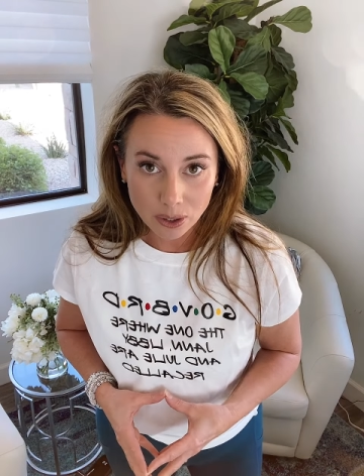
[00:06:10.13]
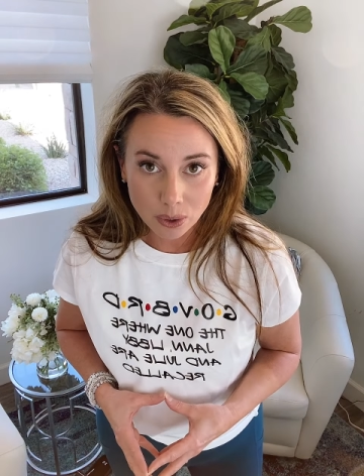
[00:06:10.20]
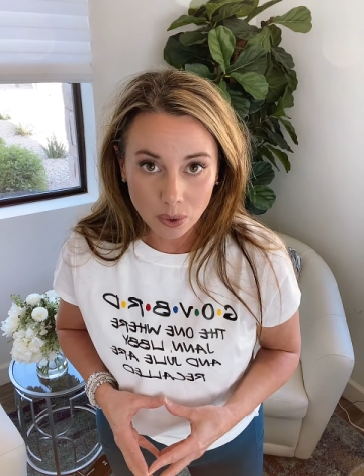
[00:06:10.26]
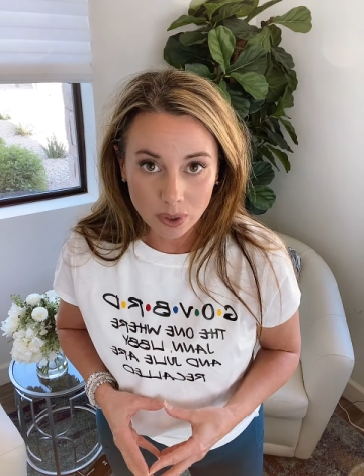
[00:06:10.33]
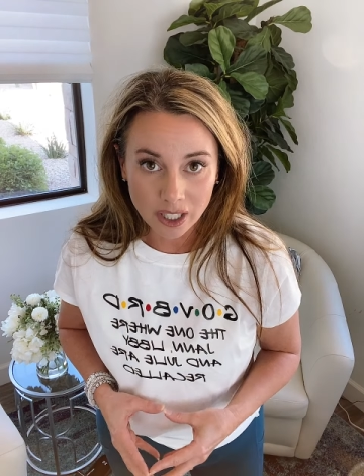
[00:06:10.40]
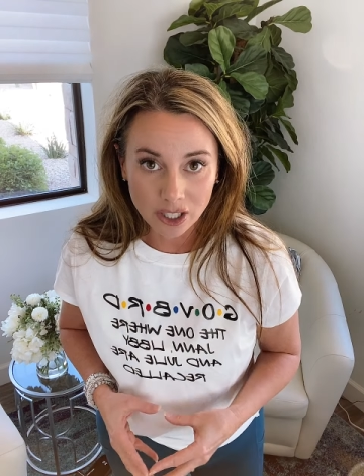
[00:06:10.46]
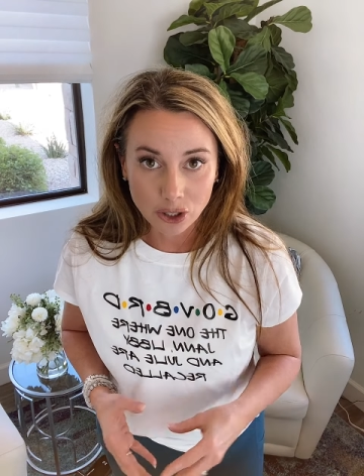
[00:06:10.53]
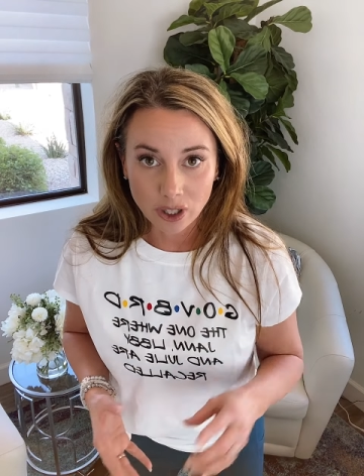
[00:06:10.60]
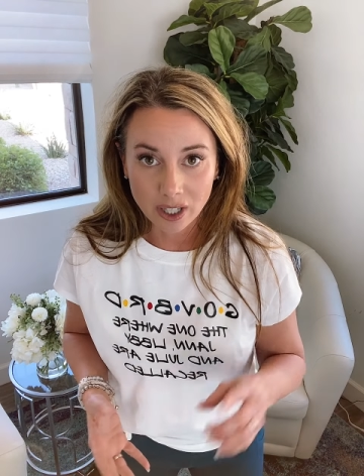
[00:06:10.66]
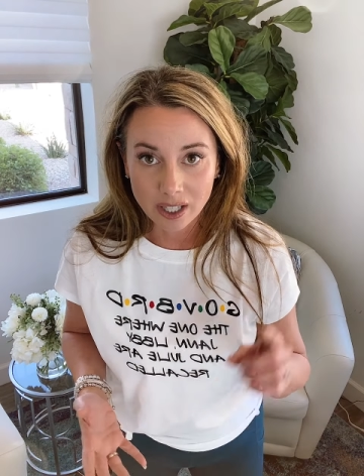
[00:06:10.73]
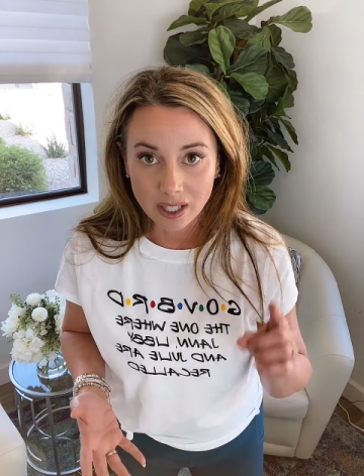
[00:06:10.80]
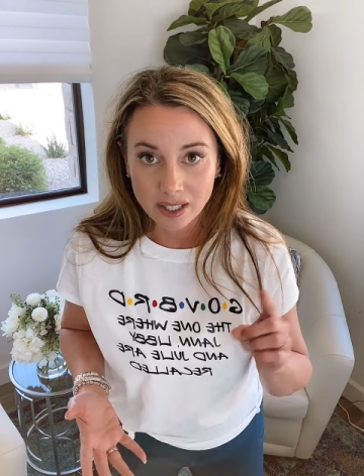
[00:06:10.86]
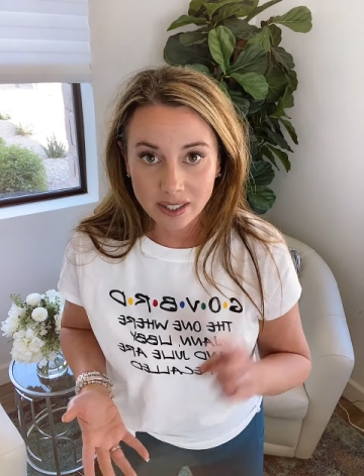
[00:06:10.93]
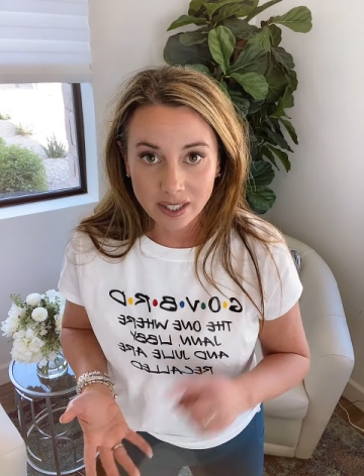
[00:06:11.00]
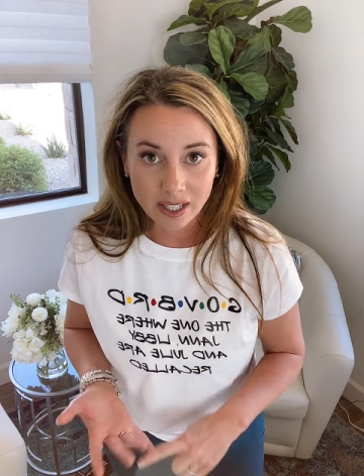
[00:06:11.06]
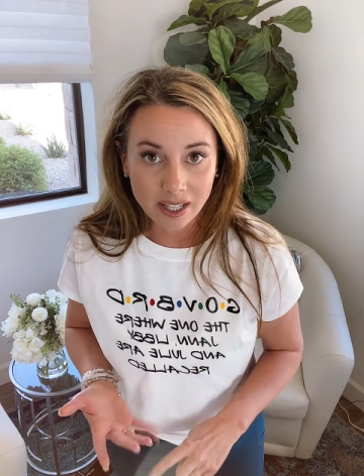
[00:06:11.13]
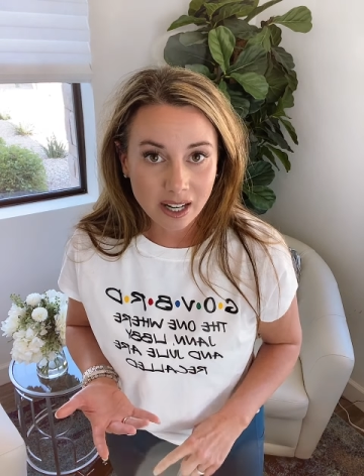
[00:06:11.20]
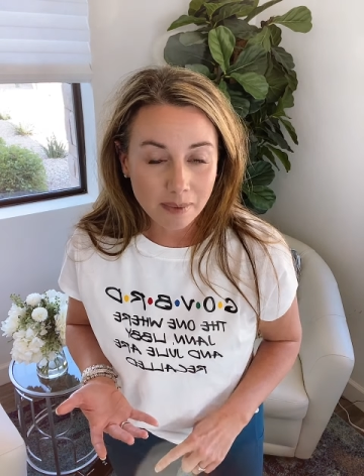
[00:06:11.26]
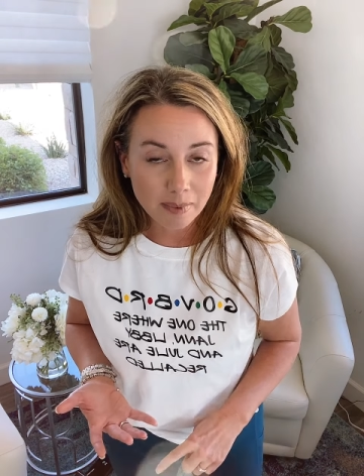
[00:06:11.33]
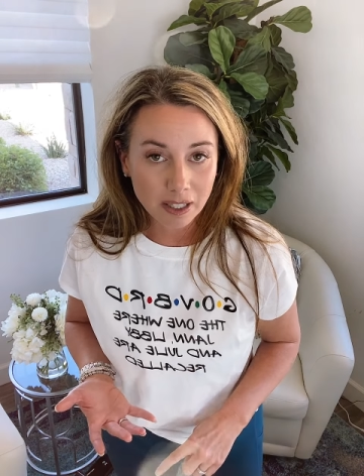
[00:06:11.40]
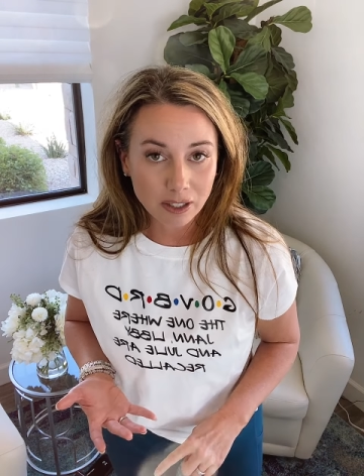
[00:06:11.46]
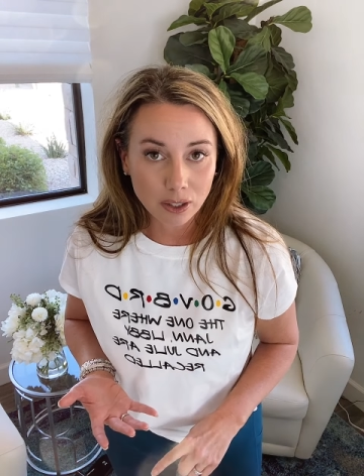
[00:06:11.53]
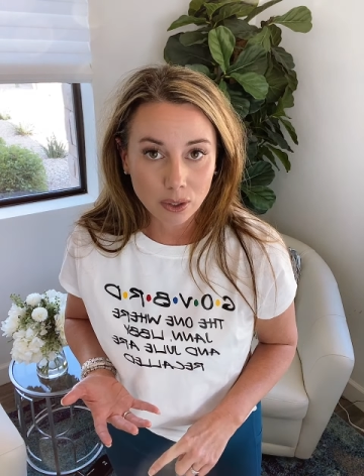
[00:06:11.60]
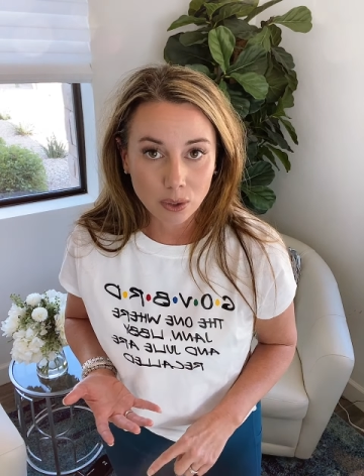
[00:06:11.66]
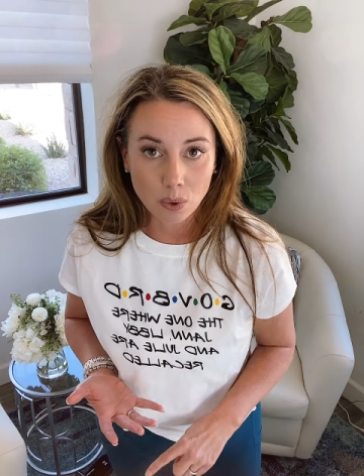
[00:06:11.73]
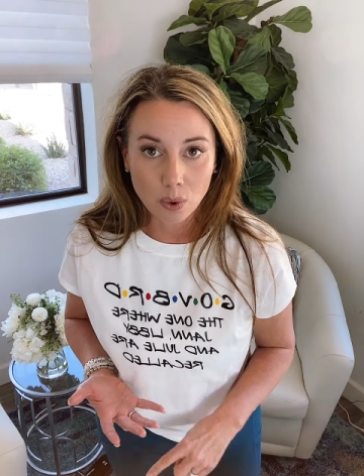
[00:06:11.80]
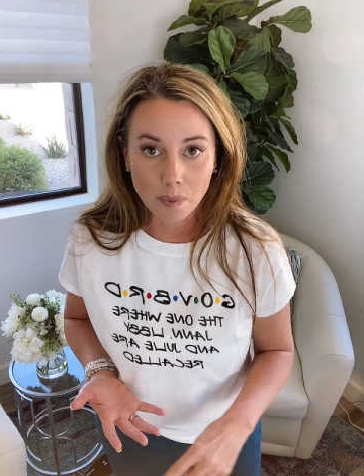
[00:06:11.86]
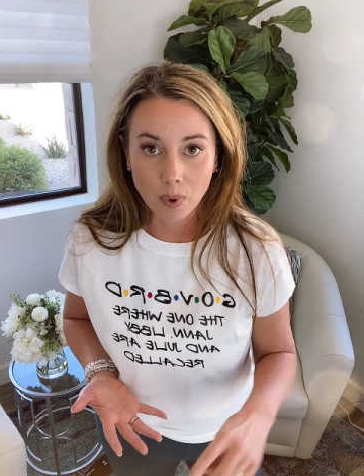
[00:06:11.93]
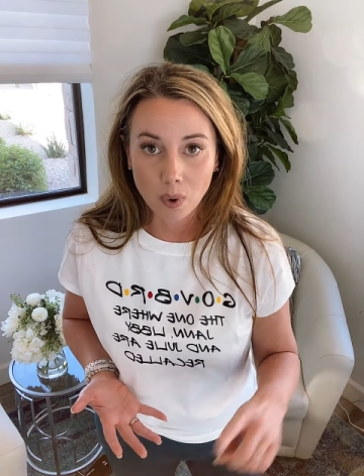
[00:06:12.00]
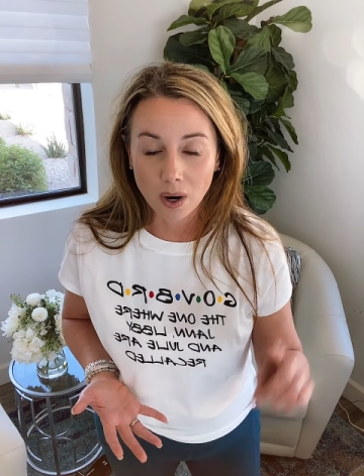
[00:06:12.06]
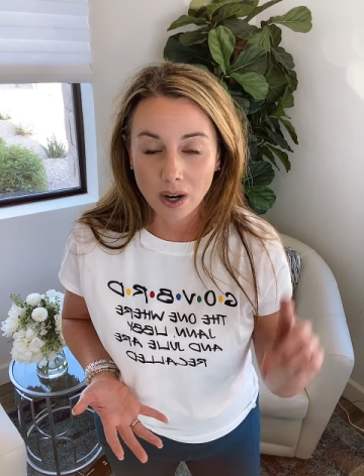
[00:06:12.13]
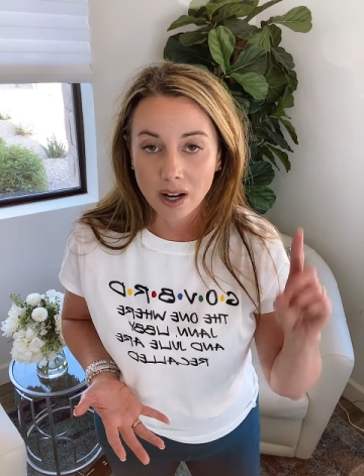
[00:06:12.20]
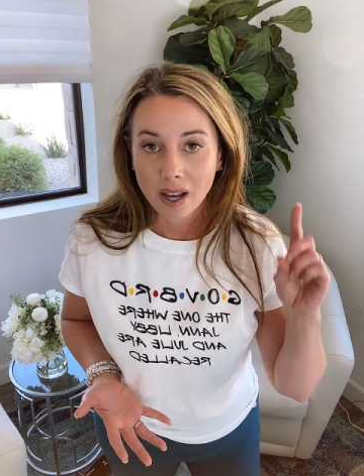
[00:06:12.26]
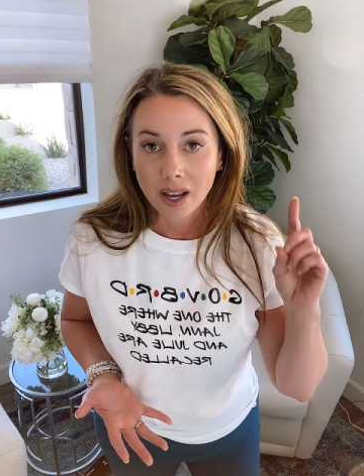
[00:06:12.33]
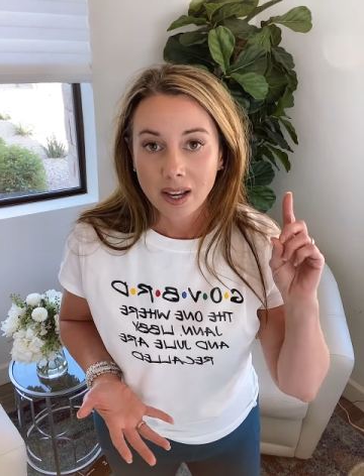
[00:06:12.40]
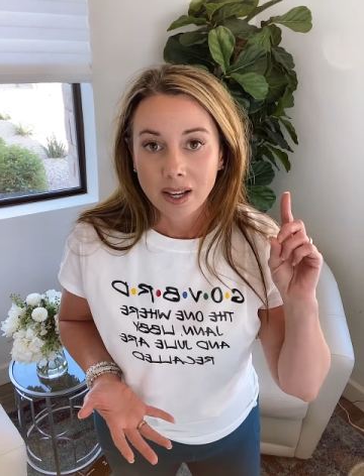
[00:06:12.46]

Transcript: school district, send an email to the school board,